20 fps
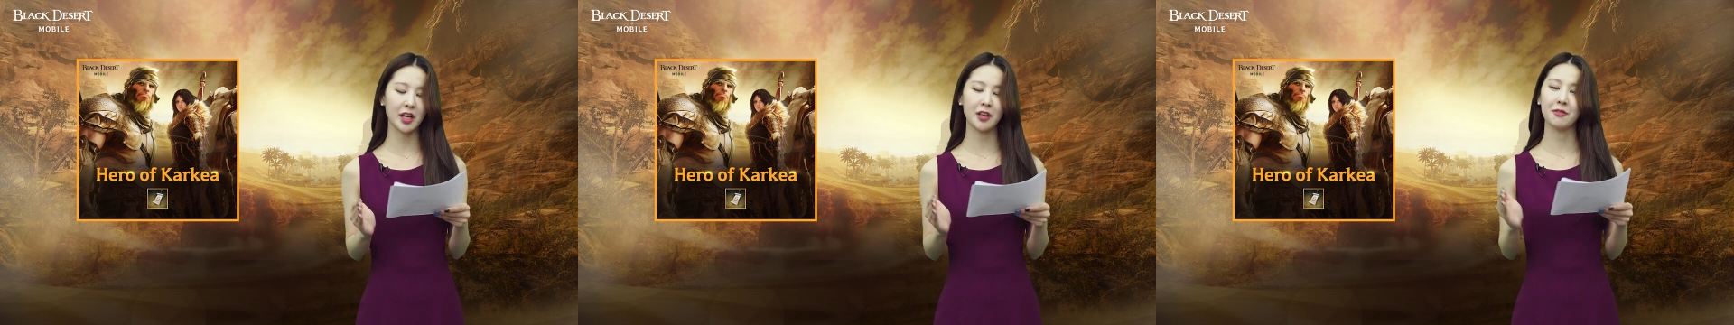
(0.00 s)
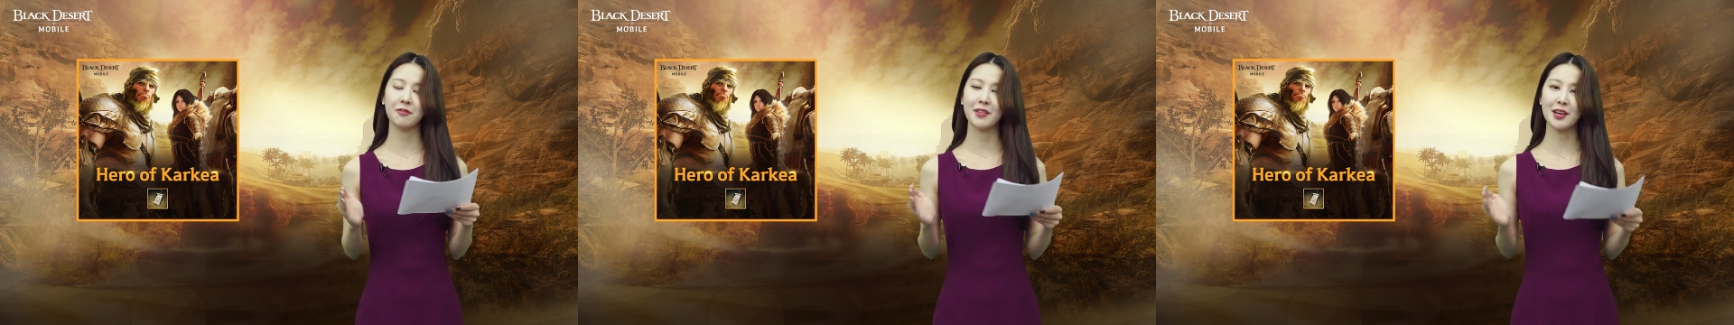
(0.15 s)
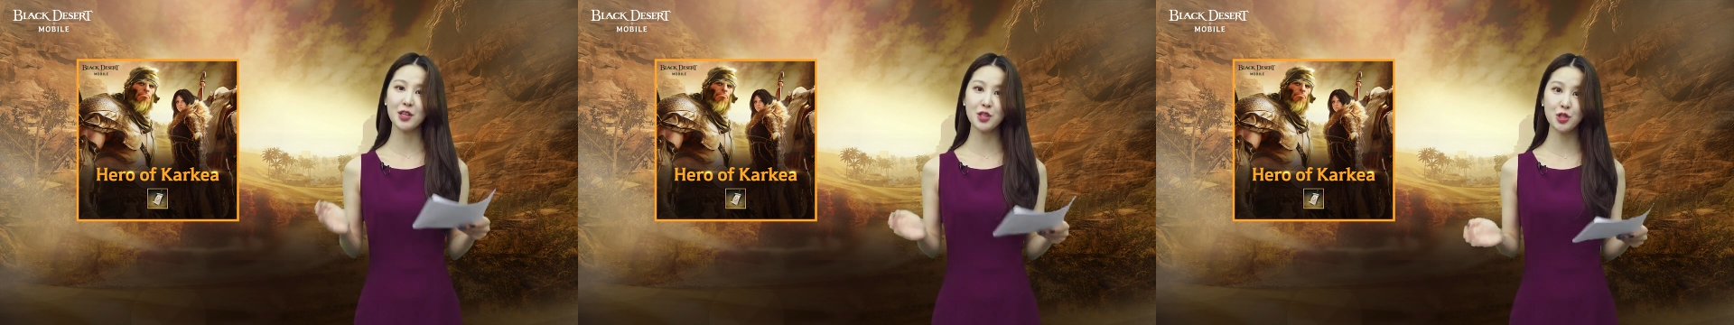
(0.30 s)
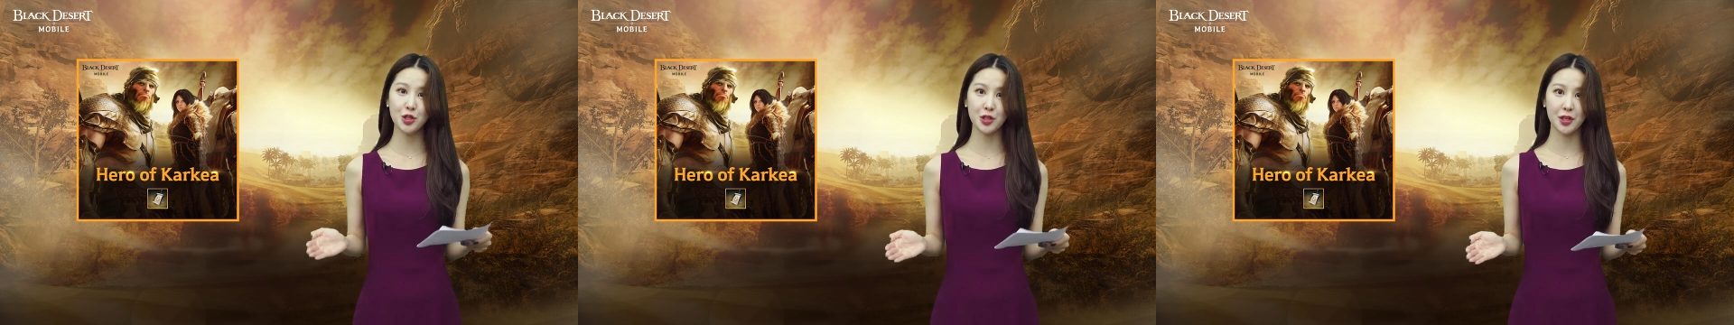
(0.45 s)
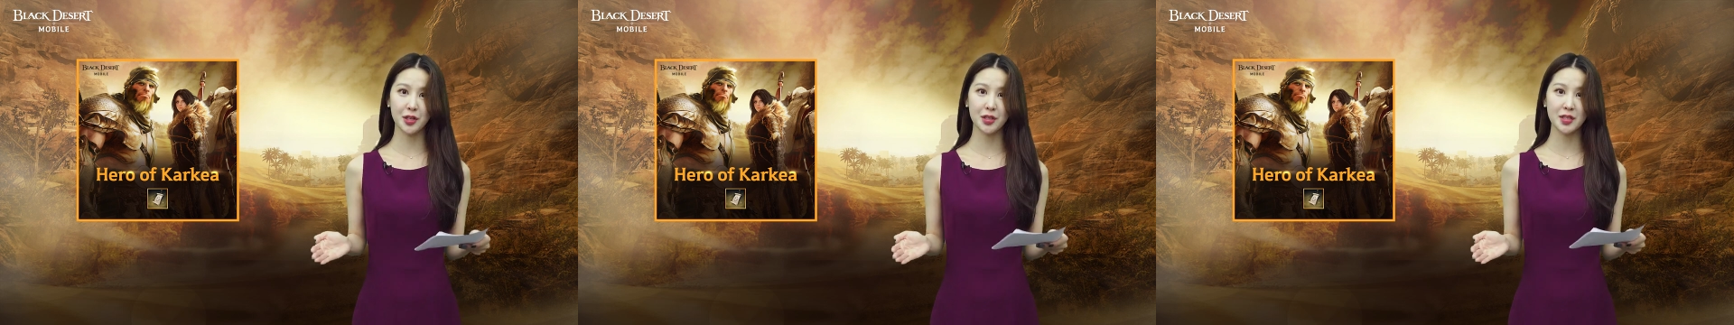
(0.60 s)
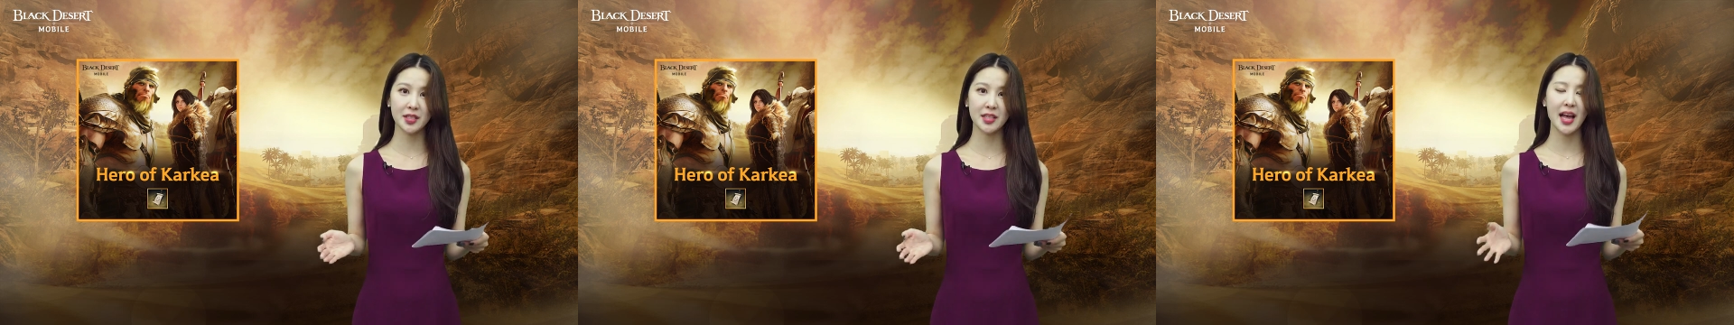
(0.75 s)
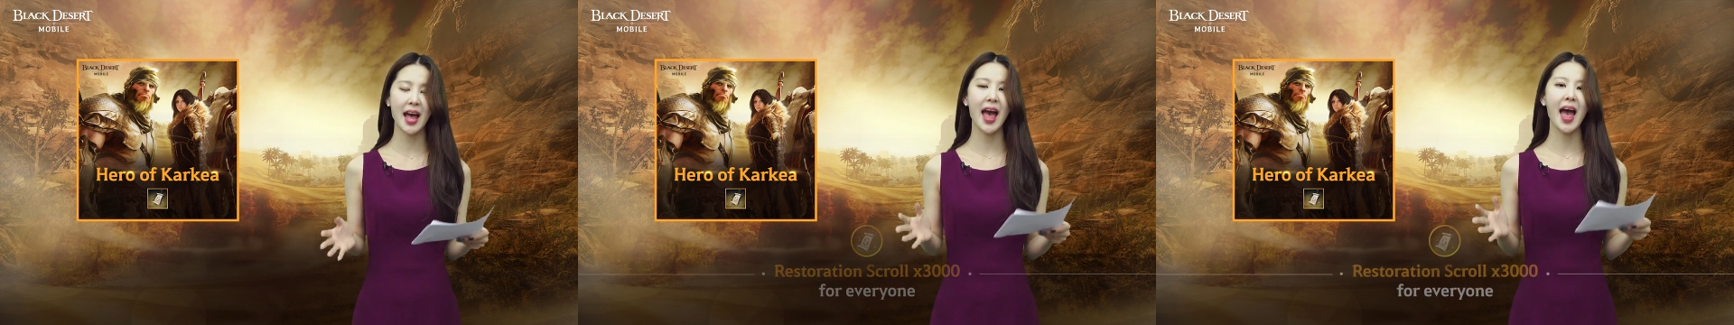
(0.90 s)

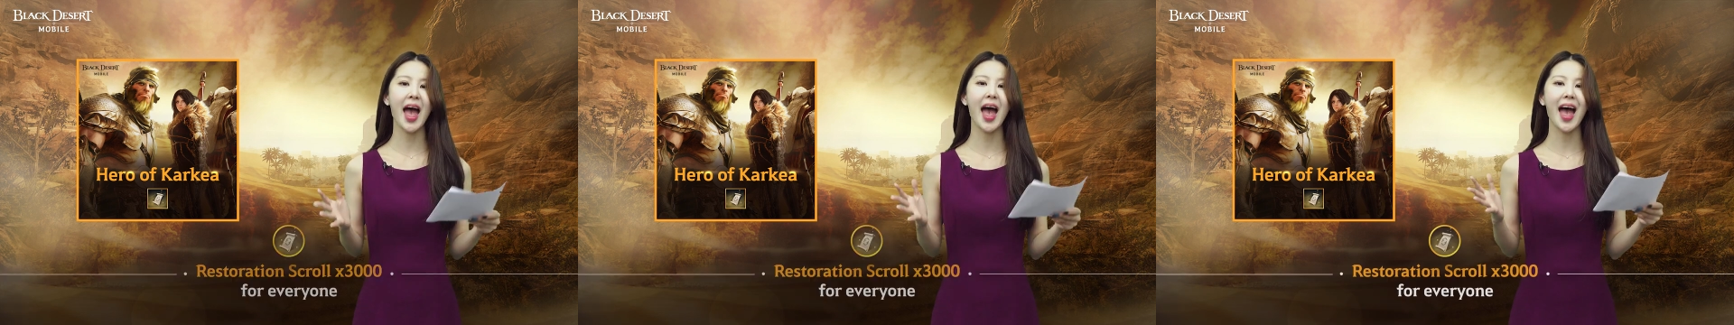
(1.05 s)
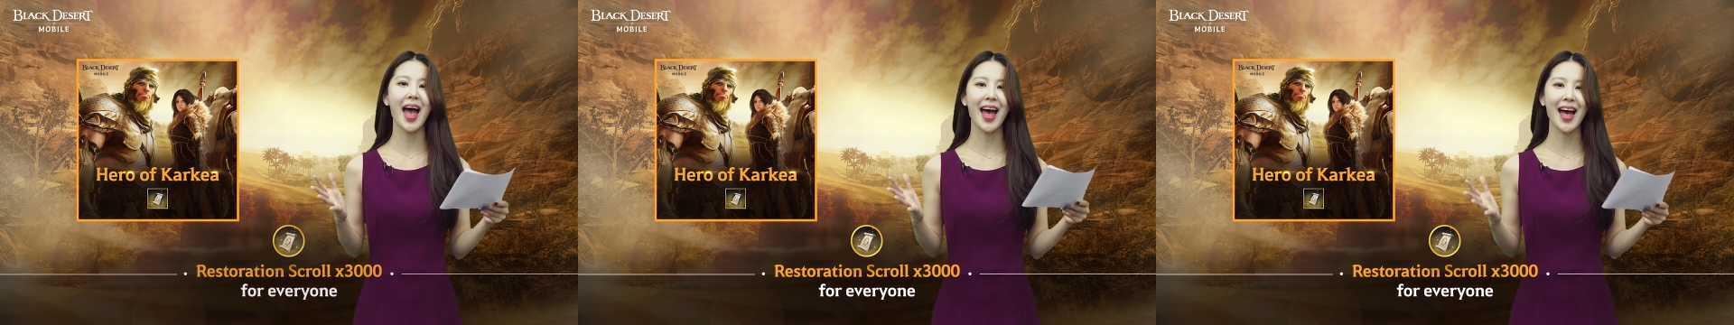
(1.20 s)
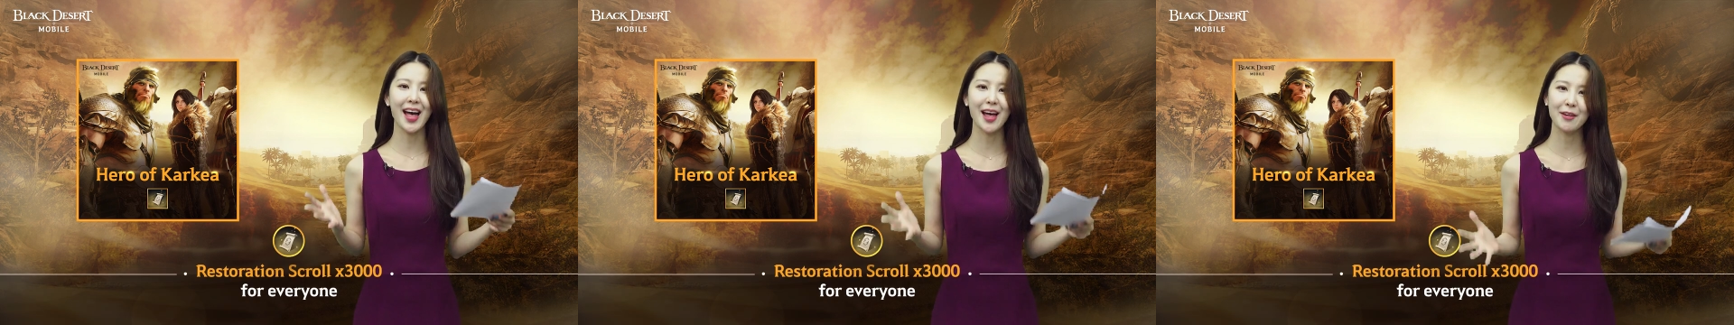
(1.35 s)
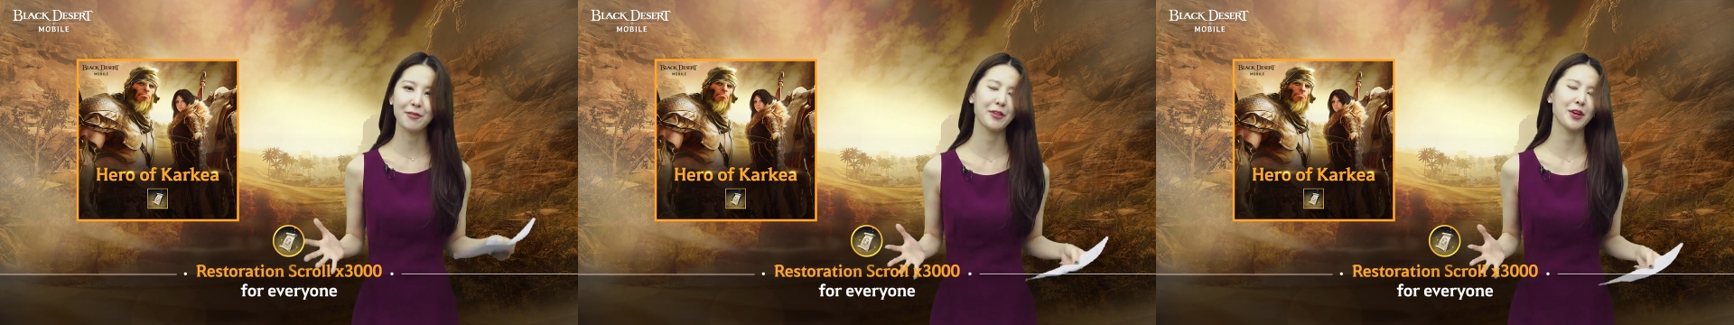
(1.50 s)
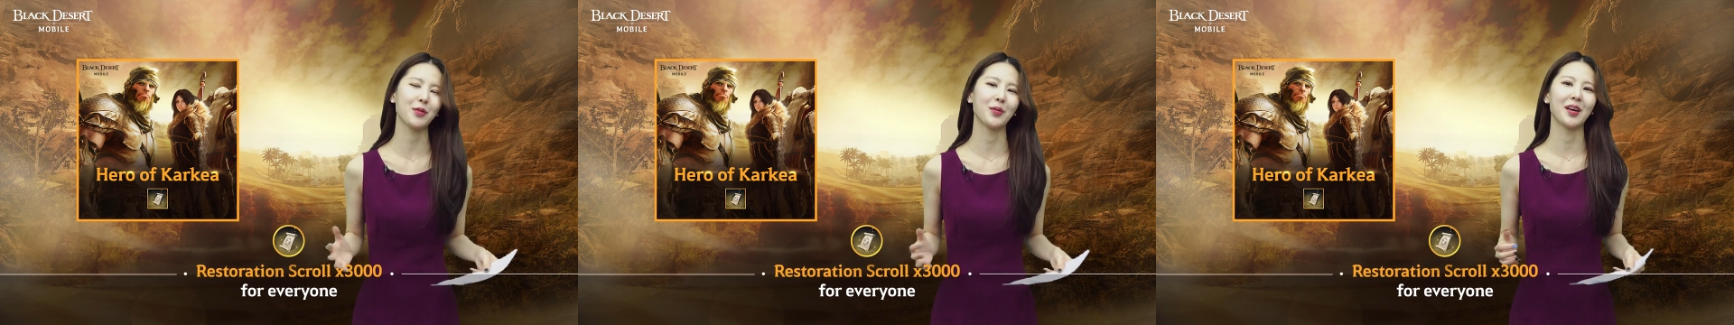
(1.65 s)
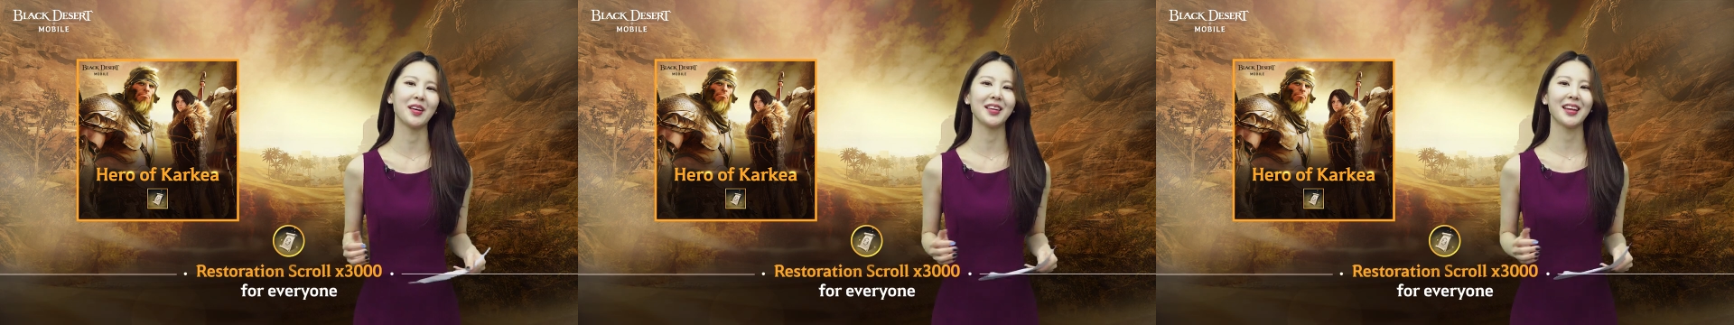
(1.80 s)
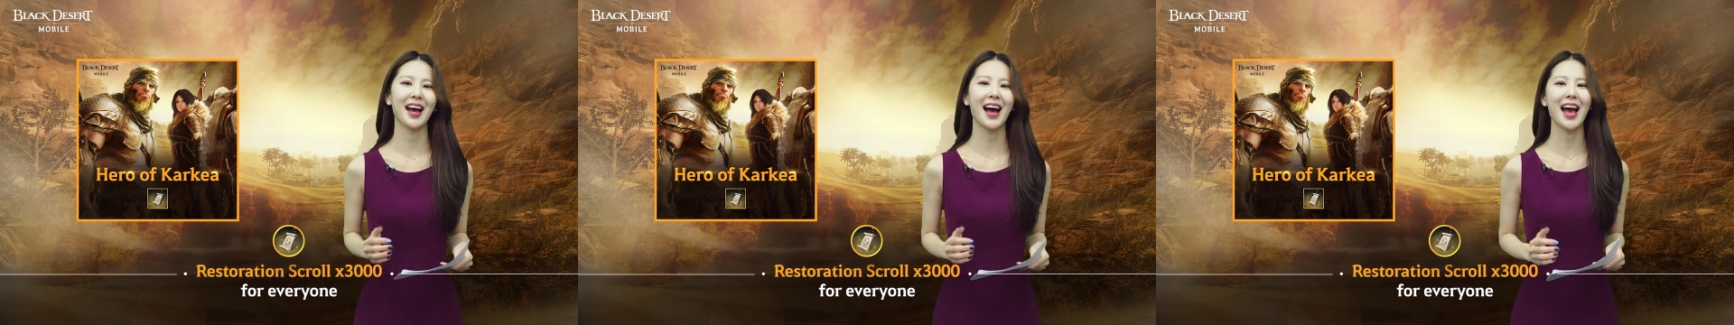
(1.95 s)
adventures,
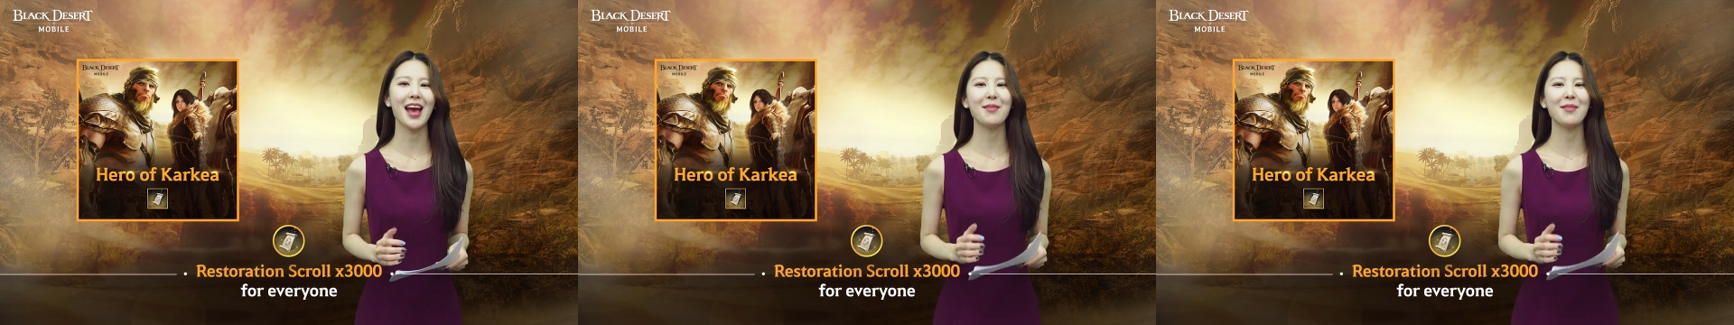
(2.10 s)
everyone